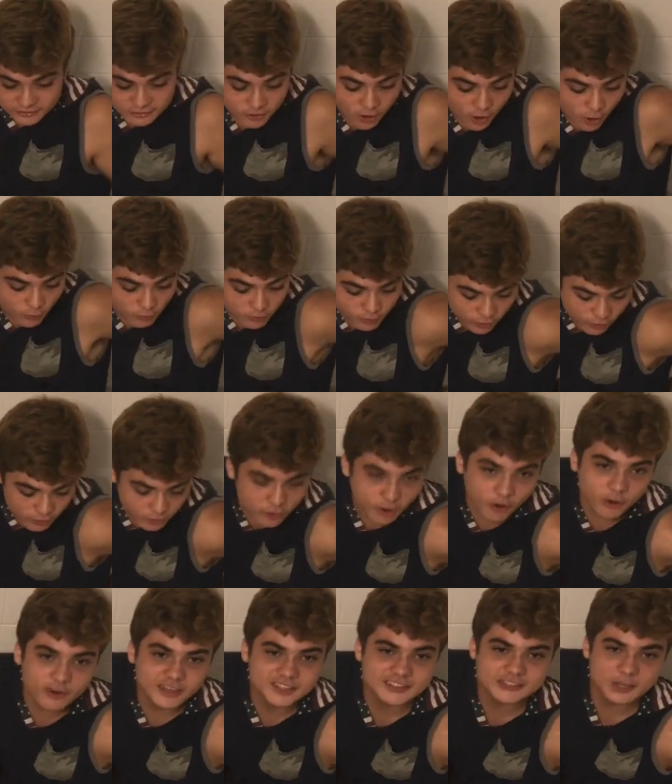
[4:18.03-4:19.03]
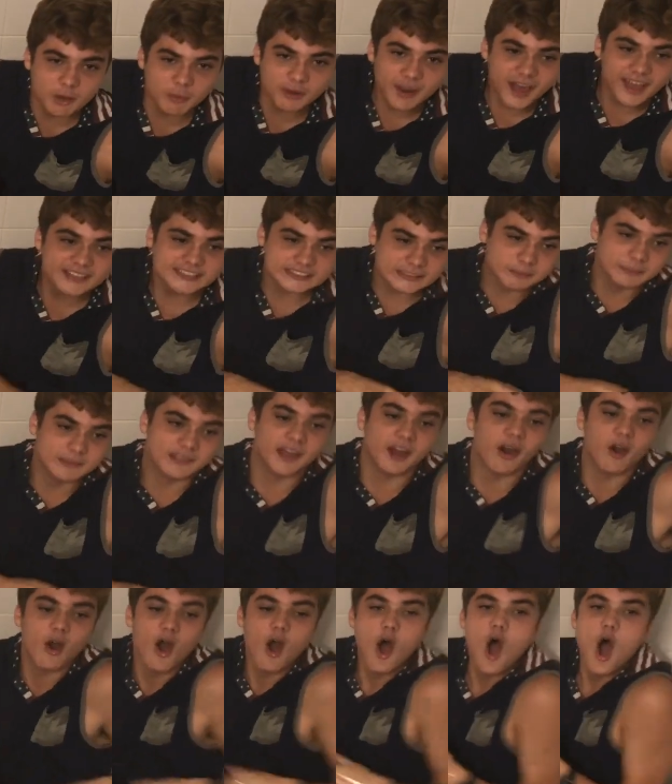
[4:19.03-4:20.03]
No, no, no! He's throwing ice at me
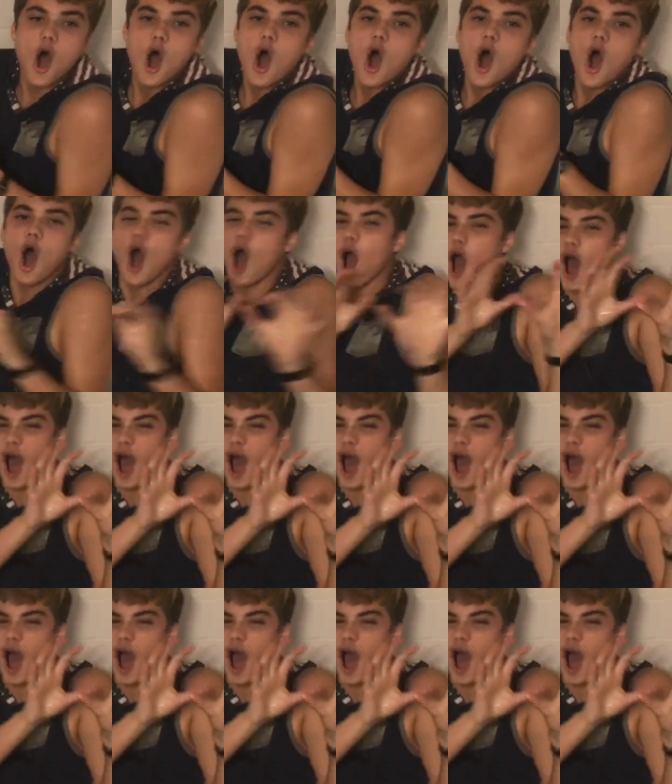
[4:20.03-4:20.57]
now. Which?